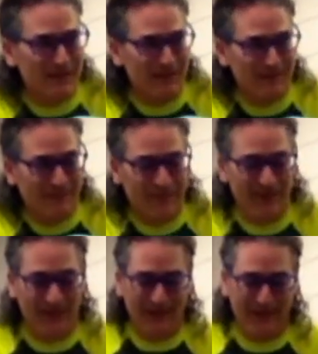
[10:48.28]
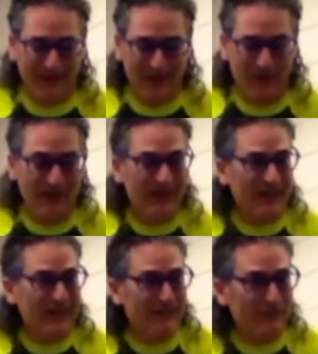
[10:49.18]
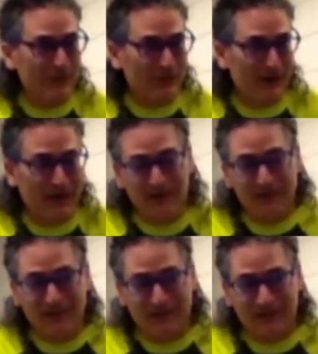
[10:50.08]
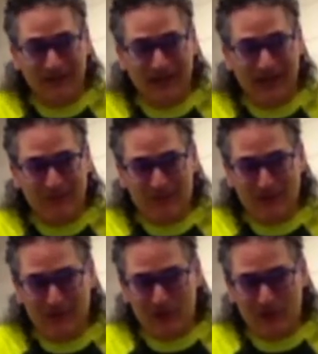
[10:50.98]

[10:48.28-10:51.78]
on. And I go, if you were out there, I was on a